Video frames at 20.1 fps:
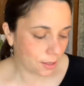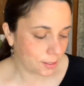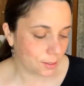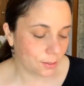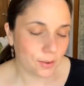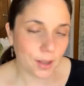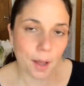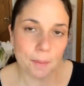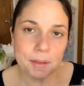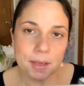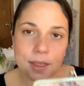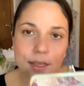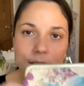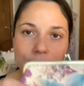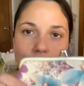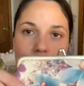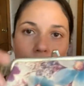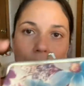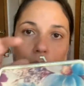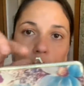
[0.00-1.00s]
also got me
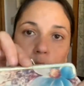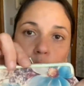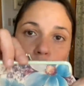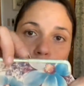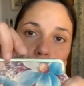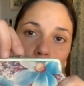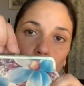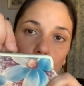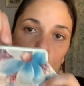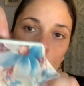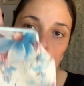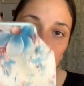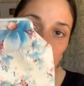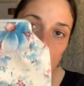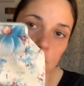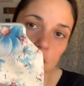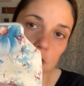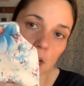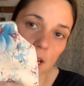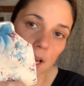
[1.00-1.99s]
this
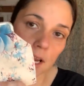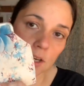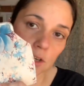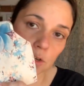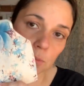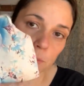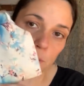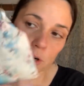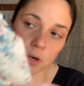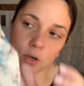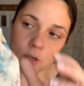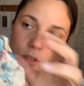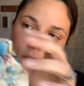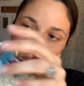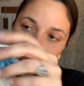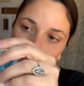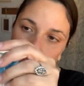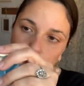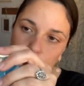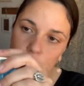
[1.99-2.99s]
adorable change
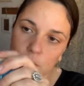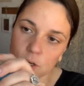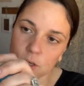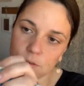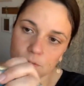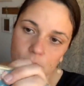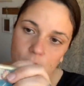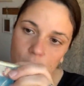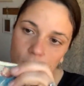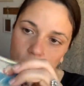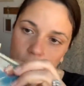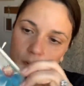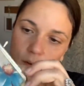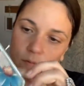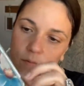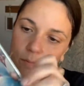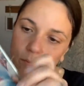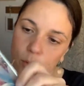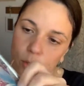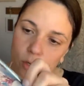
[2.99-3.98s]
purse, per, you know, kind
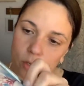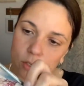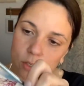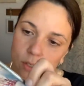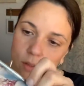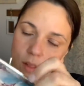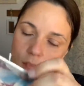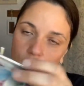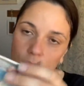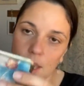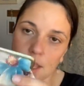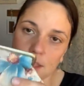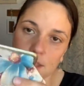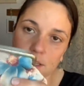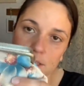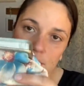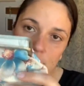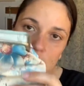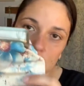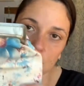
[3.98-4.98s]
of purse thing. And
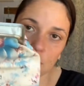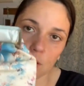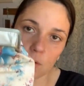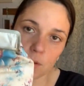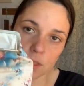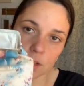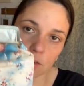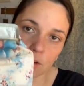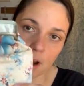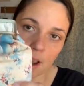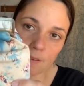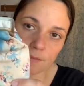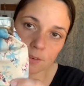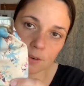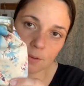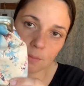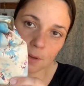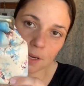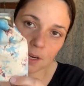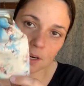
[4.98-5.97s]
this is going to go in the craft
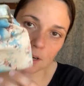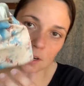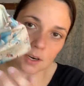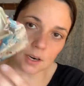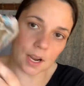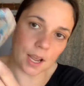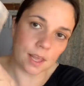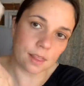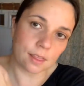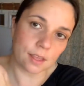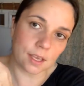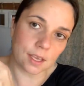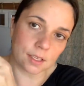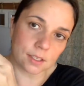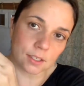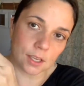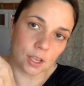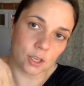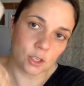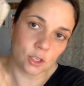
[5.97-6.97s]
room here. I think
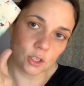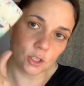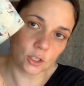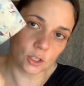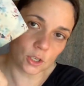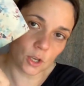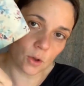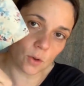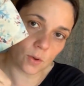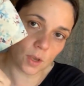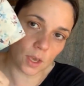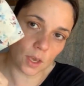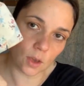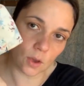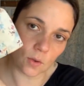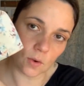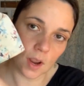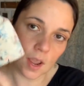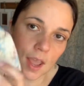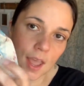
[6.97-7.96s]
it's so
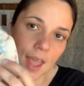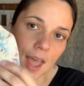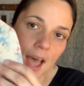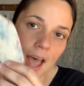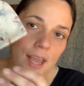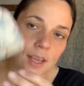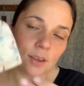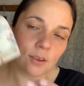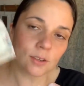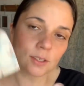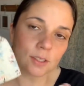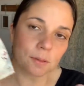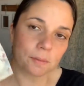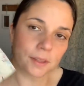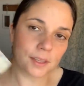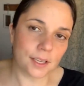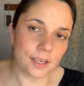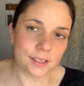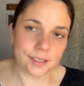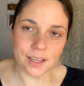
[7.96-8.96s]
cute. I use some
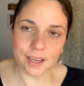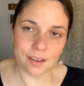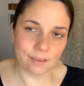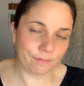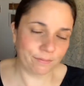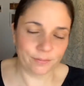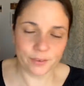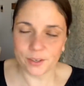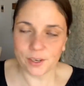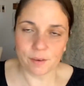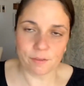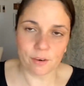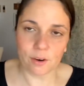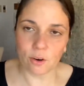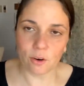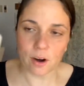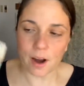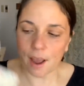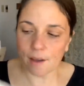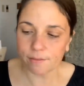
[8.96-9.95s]
of these like for
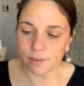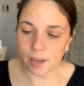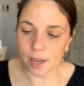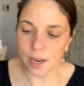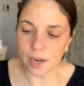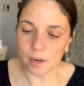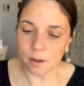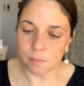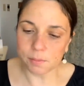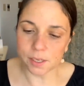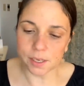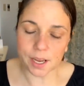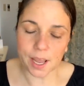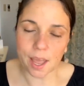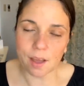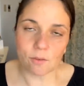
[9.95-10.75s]
different craft items. Like I